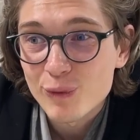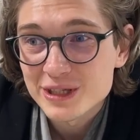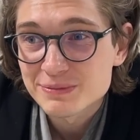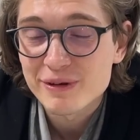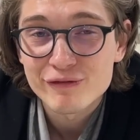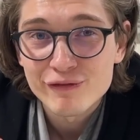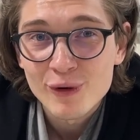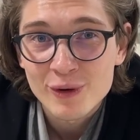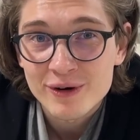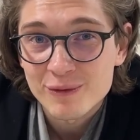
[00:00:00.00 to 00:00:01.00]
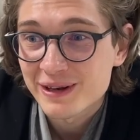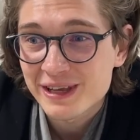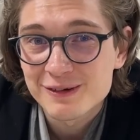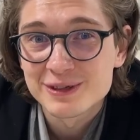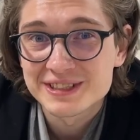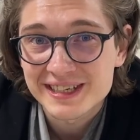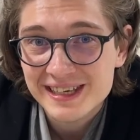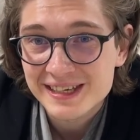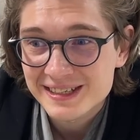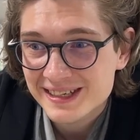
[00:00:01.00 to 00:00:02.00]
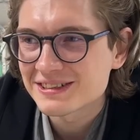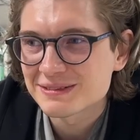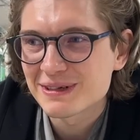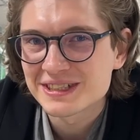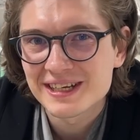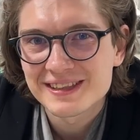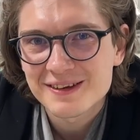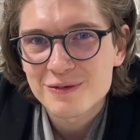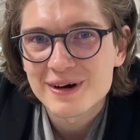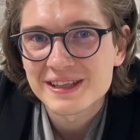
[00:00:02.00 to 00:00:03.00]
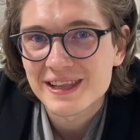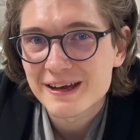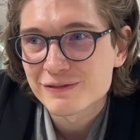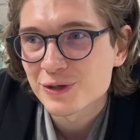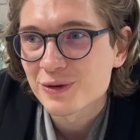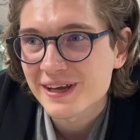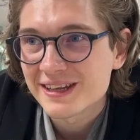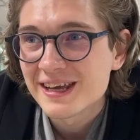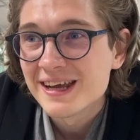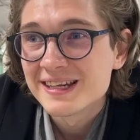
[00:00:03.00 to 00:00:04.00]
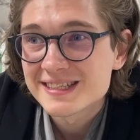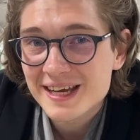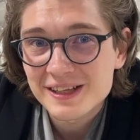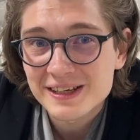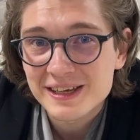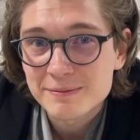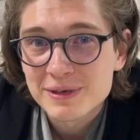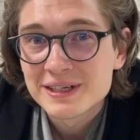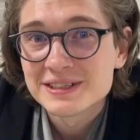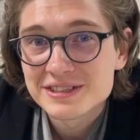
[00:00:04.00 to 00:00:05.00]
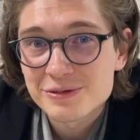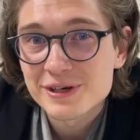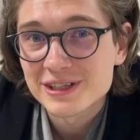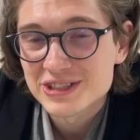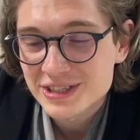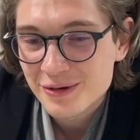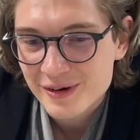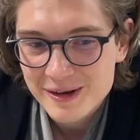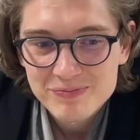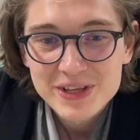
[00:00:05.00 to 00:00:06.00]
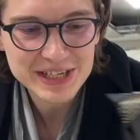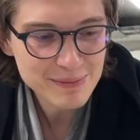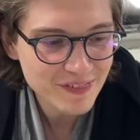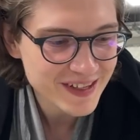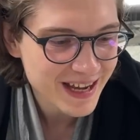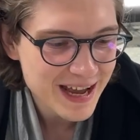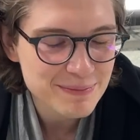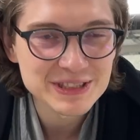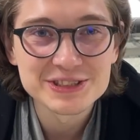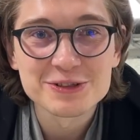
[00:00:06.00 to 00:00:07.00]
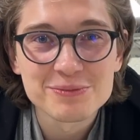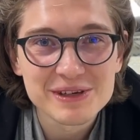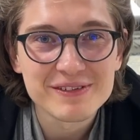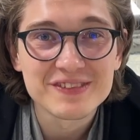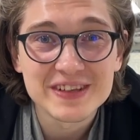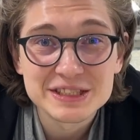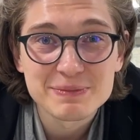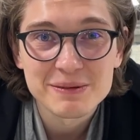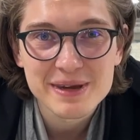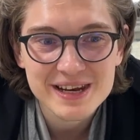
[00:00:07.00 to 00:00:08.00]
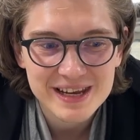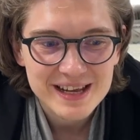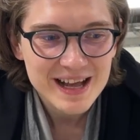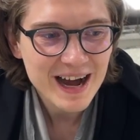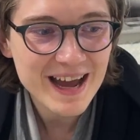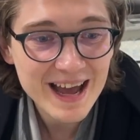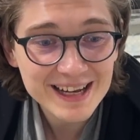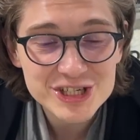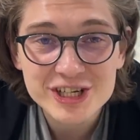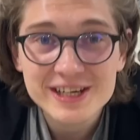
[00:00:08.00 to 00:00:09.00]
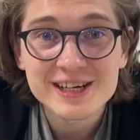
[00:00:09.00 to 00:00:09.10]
was before when he was a kid. There's basically no one left who can tell him the real story. Same thing happens to me with this pelmeni. I actually